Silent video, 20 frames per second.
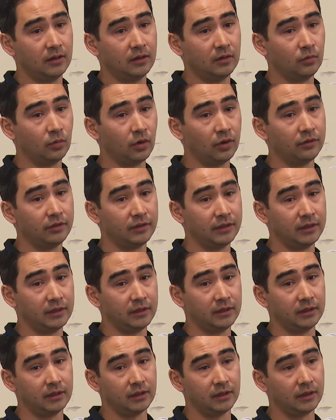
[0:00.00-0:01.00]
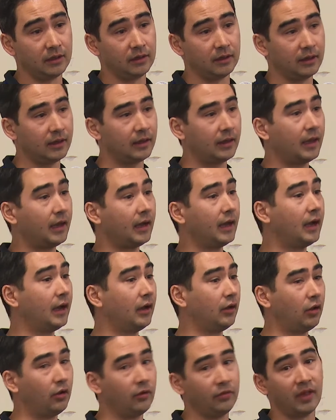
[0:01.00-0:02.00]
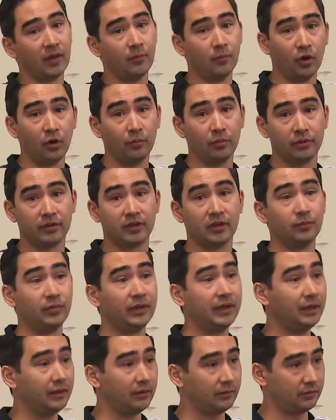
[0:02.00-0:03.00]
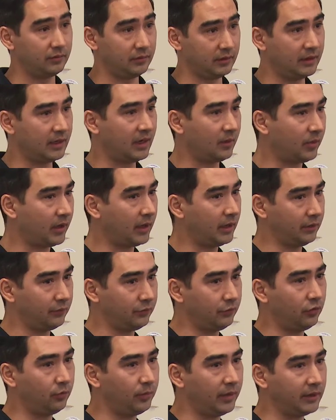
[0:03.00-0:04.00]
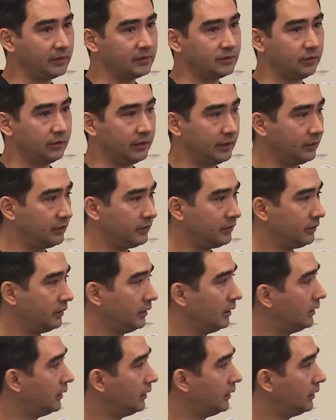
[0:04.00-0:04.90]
what how long that mob can be in that paddock for based on its